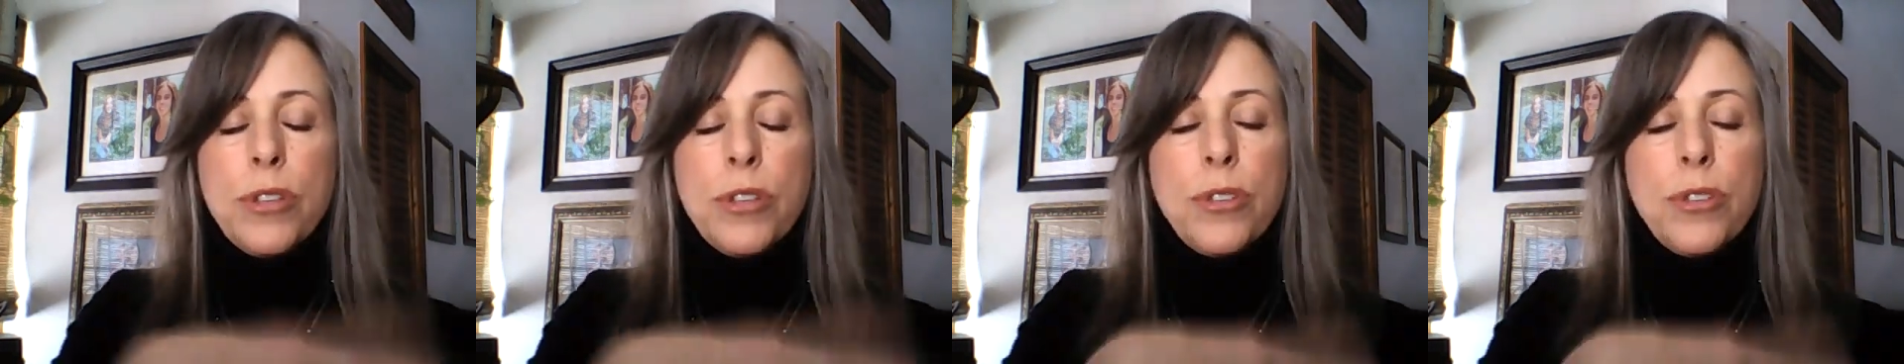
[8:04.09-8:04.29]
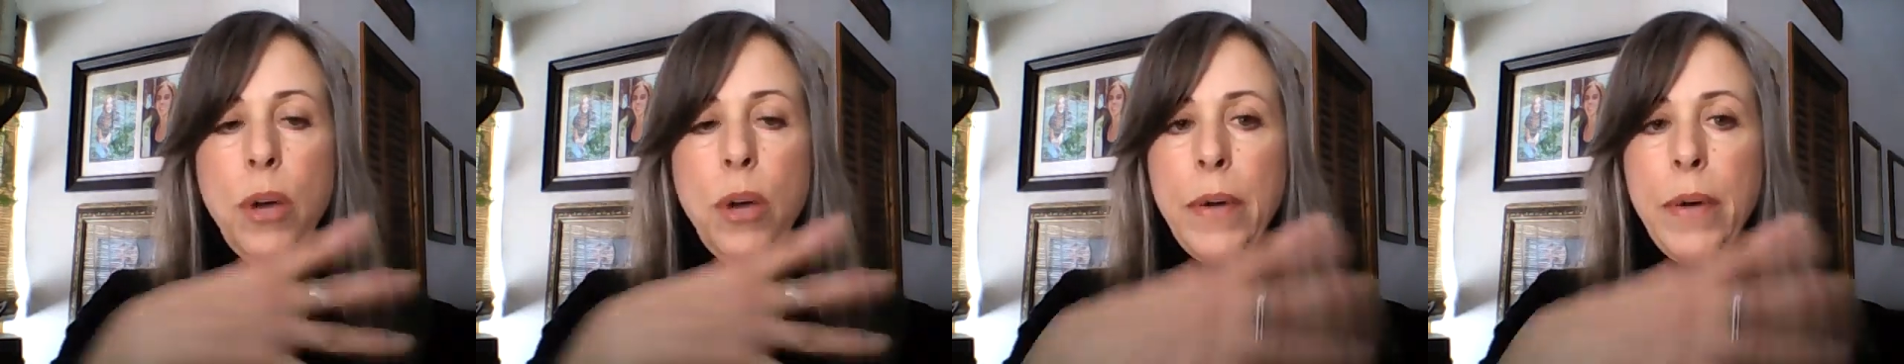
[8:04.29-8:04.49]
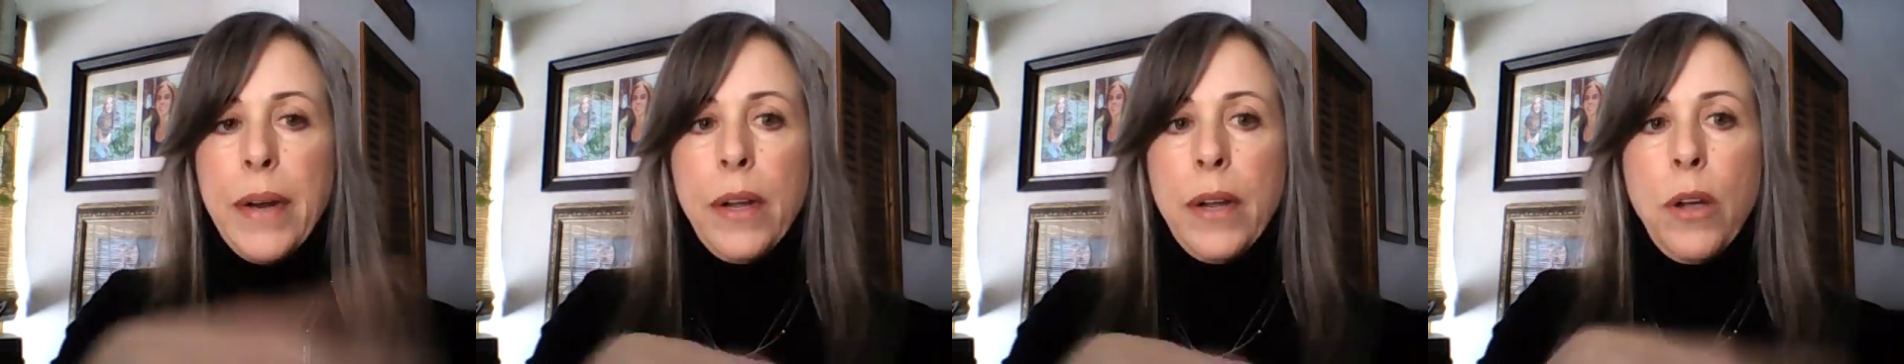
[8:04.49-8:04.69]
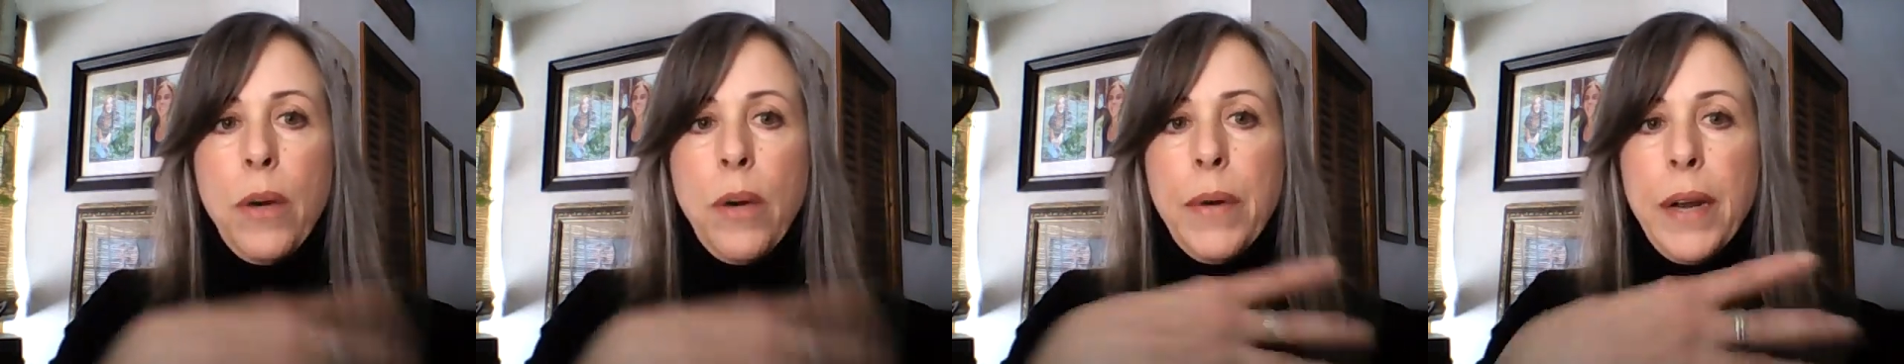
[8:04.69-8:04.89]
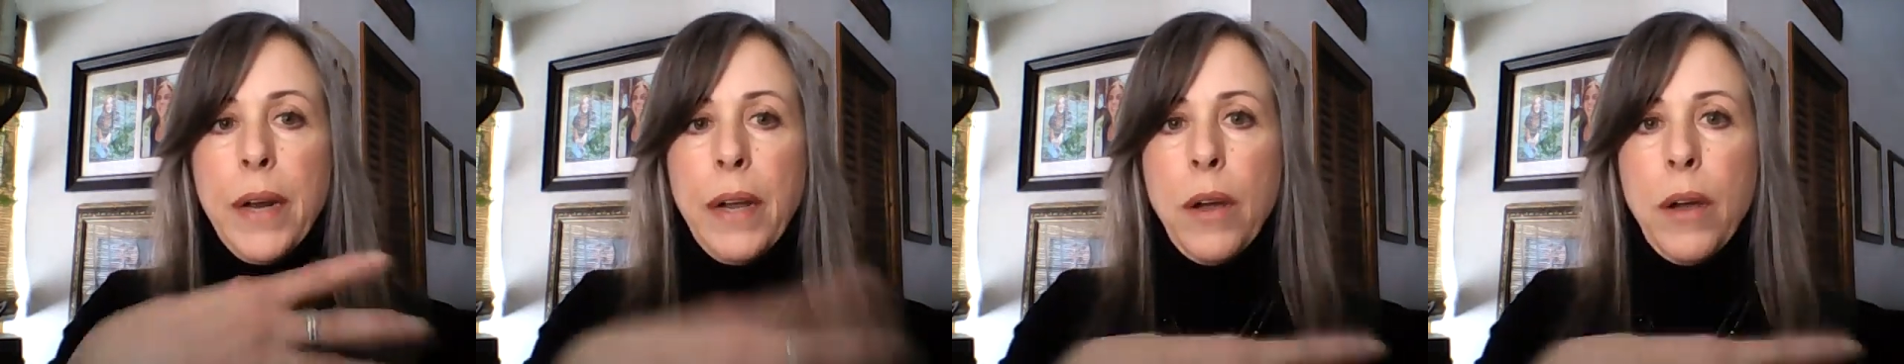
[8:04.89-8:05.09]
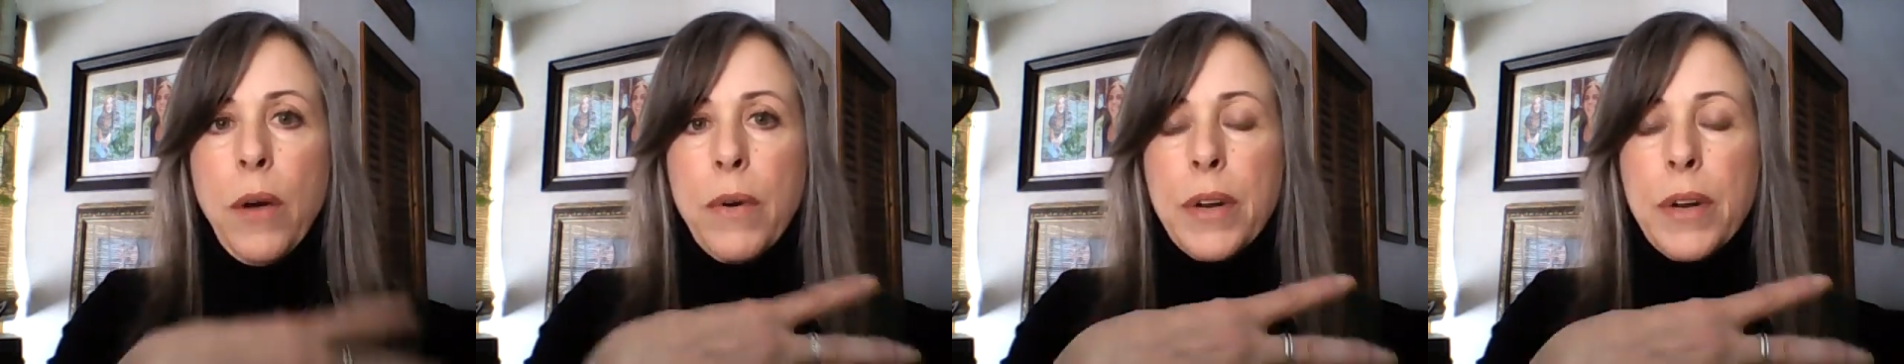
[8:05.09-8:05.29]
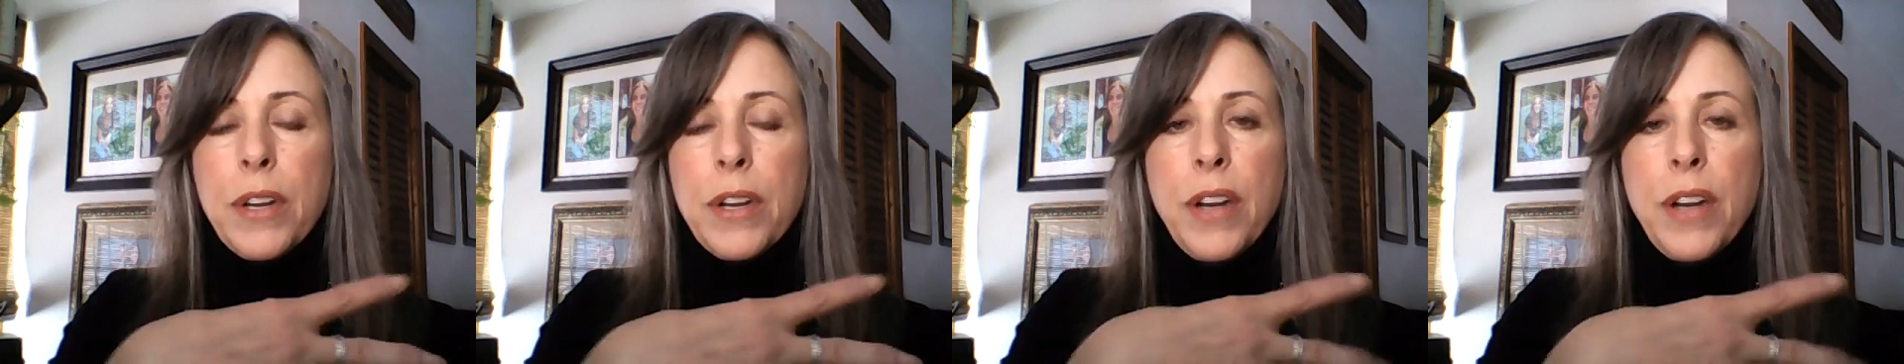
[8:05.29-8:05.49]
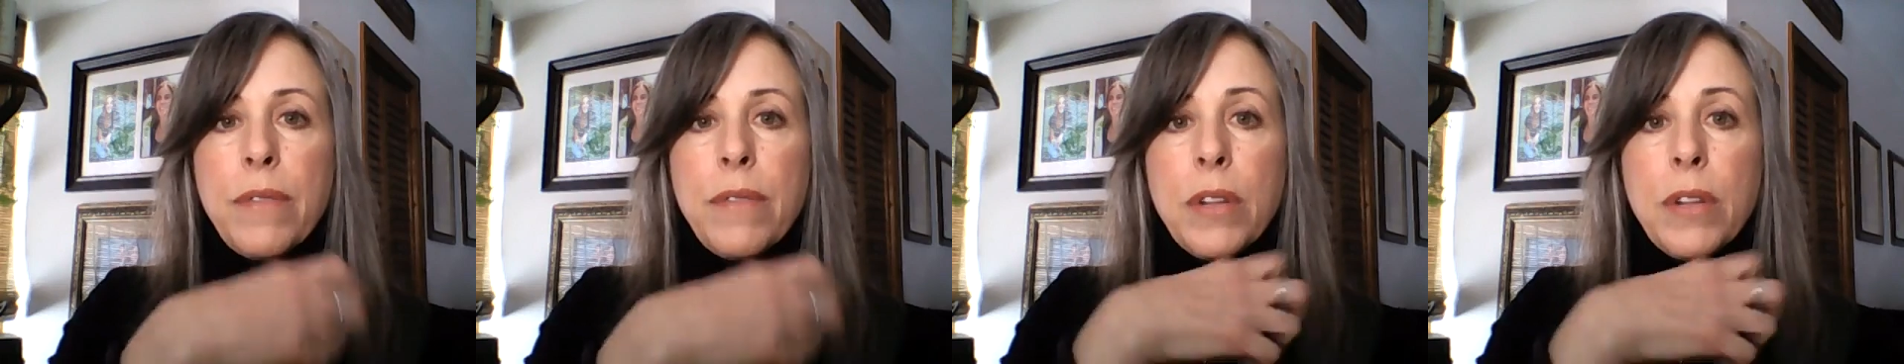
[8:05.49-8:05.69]
just going and going and going
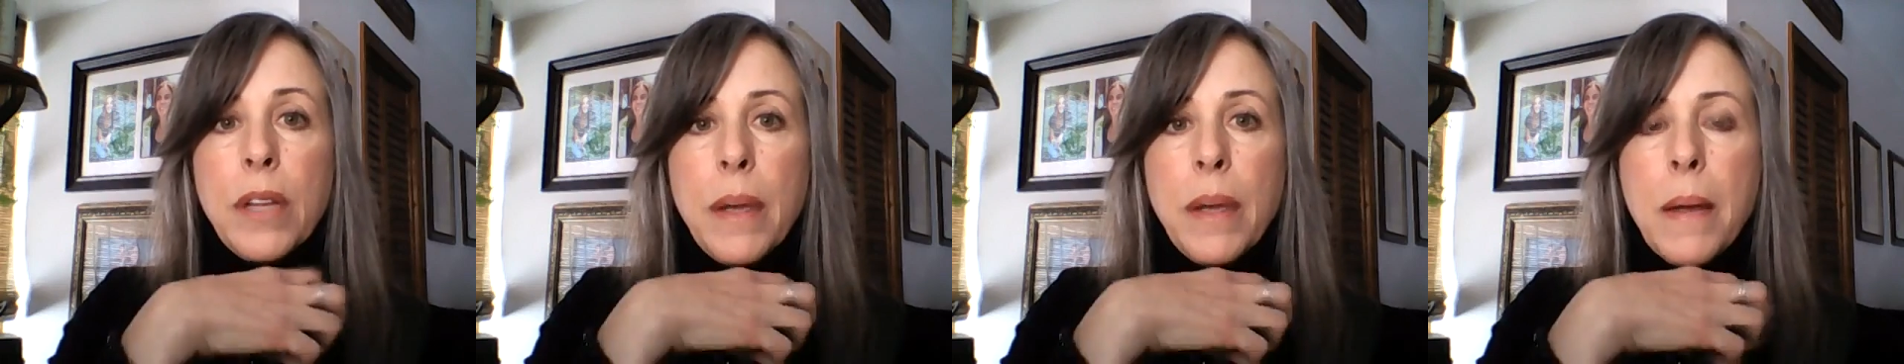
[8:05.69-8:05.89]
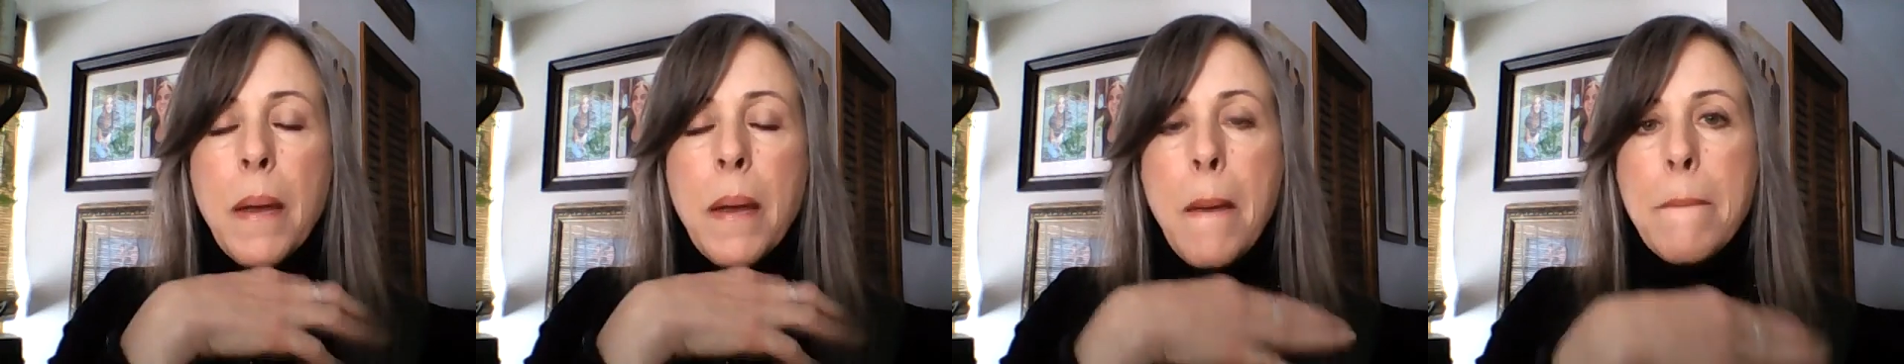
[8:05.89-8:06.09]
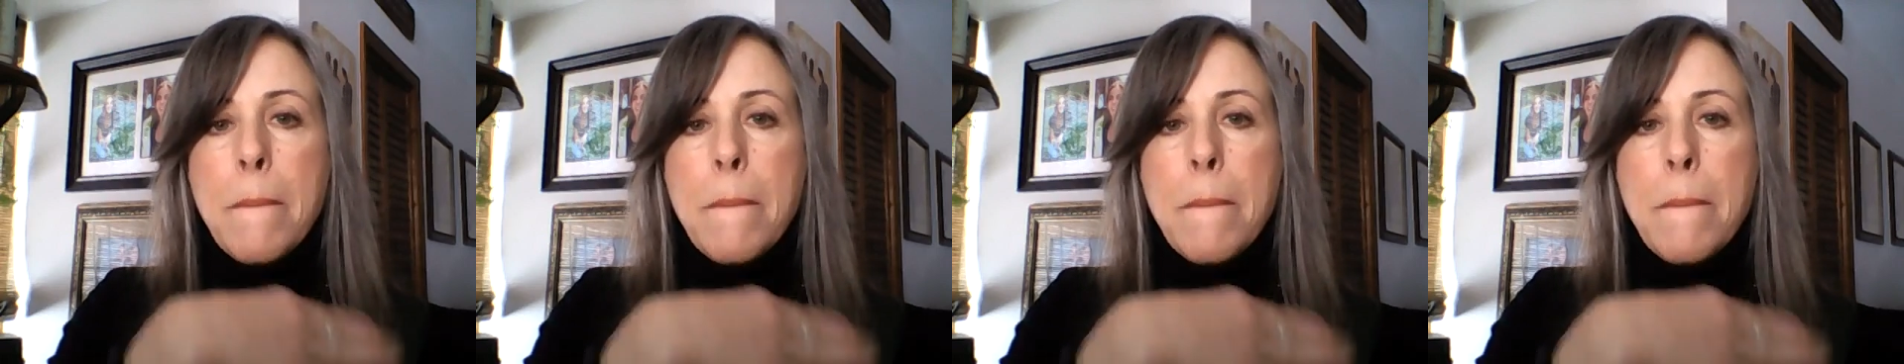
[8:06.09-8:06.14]
and you're not really